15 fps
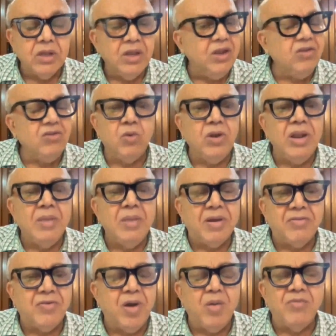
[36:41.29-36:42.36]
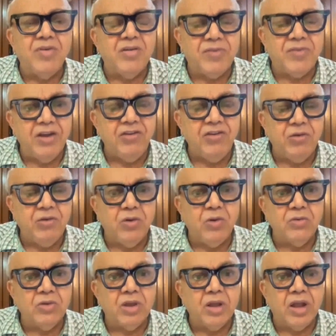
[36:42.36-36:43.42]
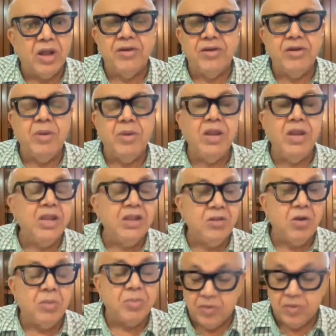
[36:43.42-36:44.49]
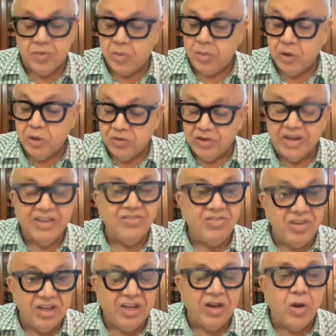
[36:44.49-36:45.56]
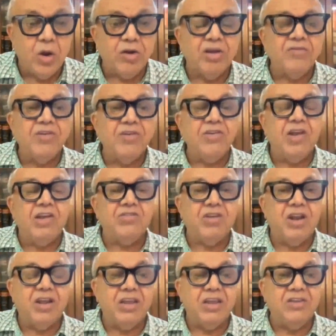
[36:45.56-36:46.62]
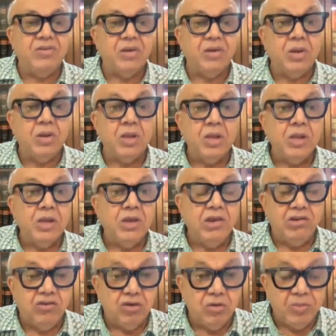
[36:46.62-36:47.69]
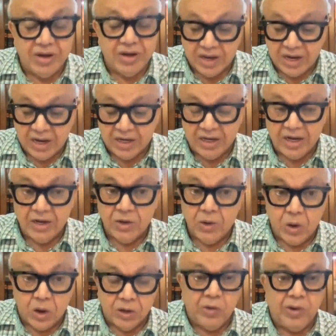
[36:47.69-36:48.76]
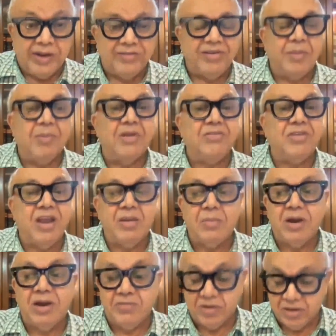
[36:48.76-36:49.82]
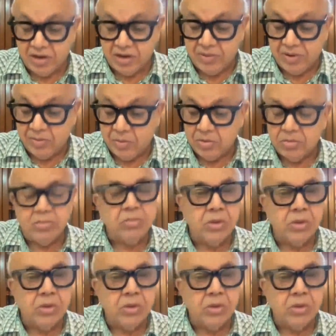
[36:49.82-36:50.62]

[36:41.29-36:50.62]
He is only performed for 5 shows and the remaining is not performing. You can seek an order of injunction against him. He should be directed not to accept assignment of other people,